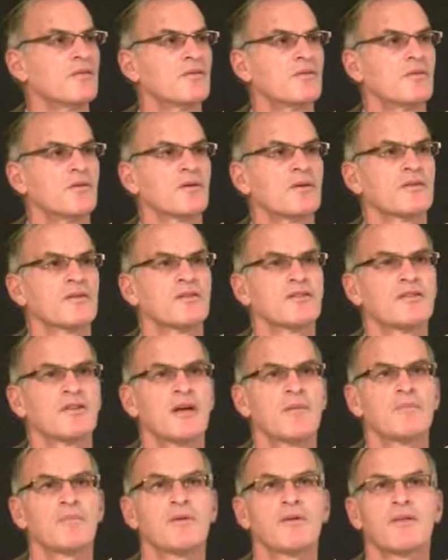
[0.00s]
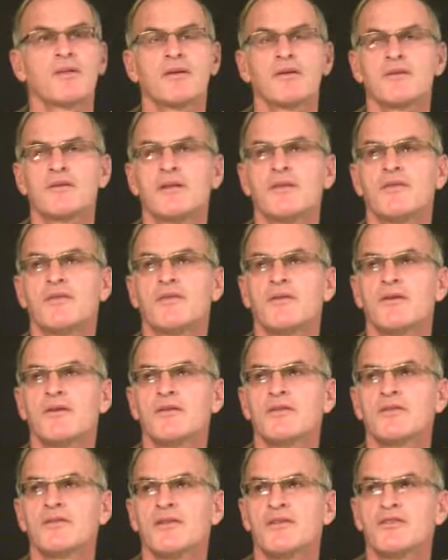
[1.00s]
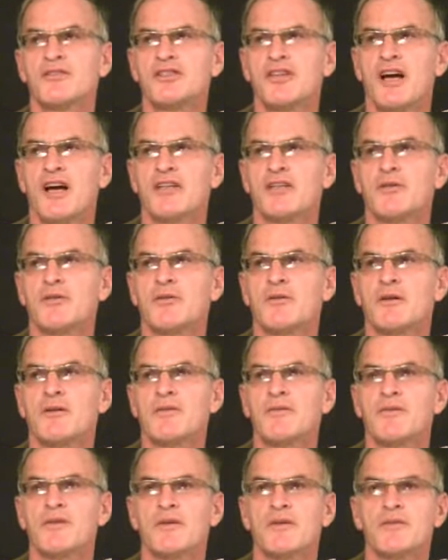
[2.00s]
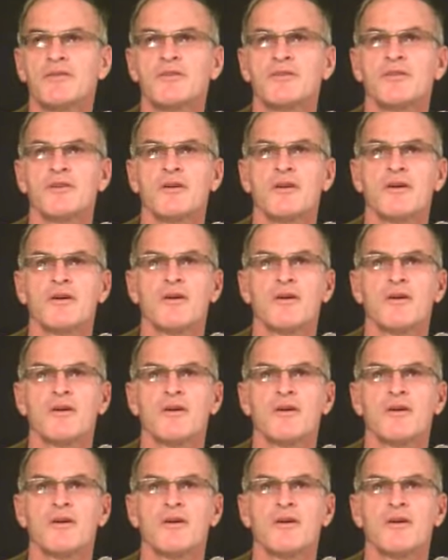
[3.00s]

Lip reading: for December 31st and January 1st,